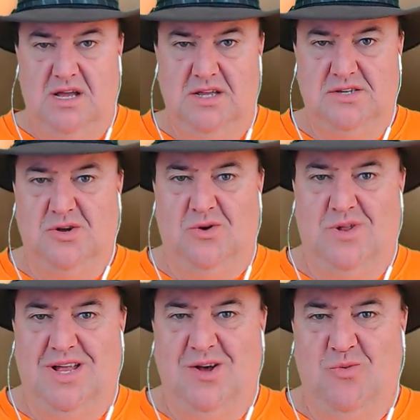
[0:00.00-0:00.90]
So
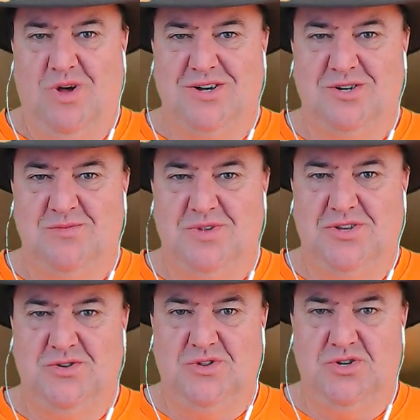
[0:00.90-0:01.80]
uh, welcome
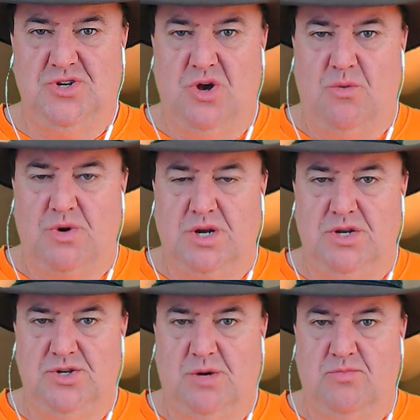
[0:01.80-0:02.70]
to the show. We're going to
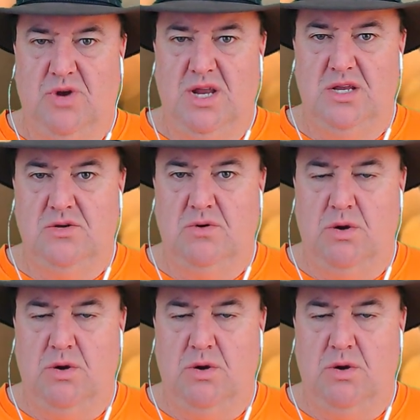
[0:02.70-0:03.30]
jump right into it.